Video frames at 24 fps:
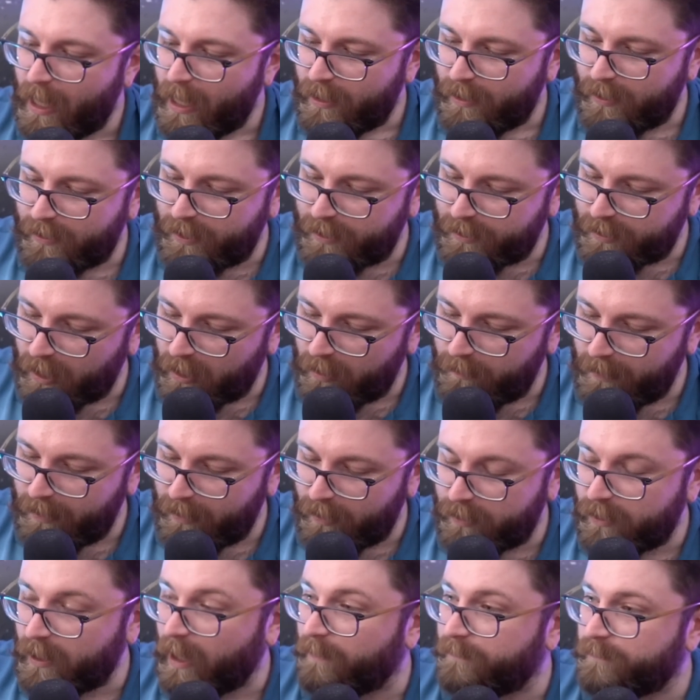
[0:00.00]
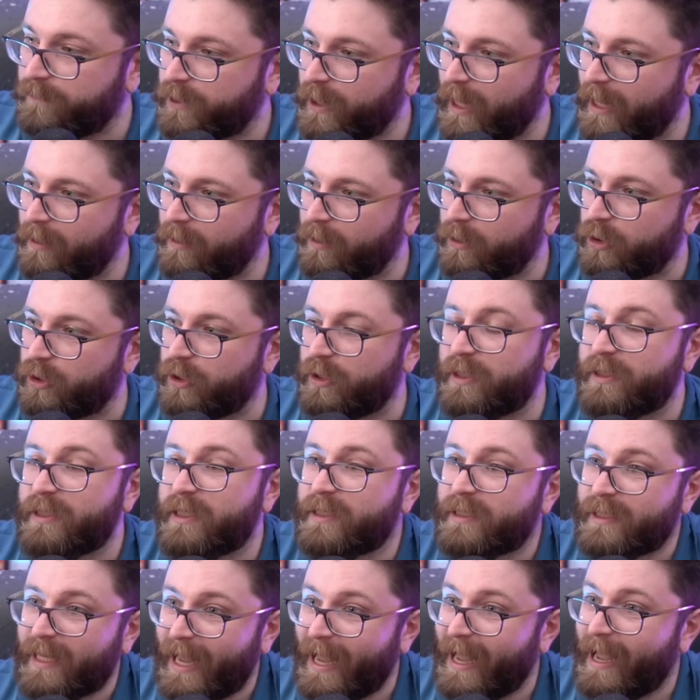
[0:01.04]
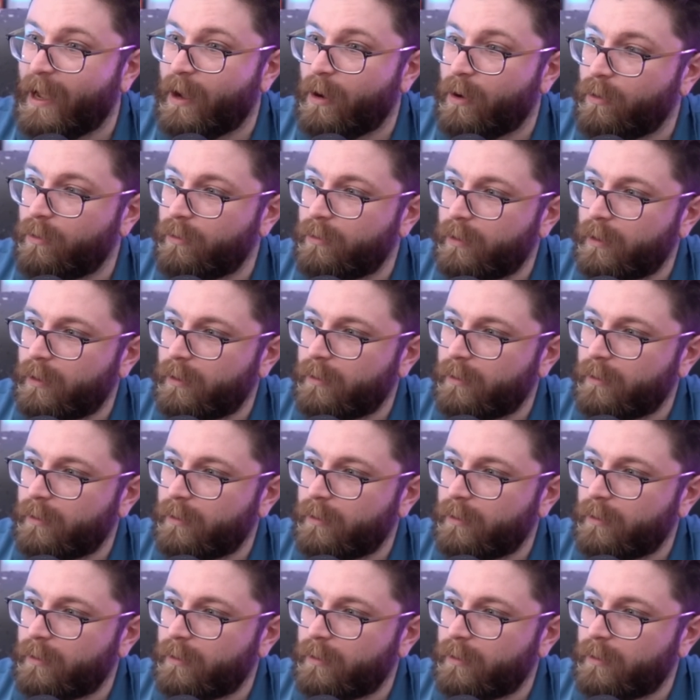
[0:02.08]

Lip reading: this is going to be the tough challenge. This is how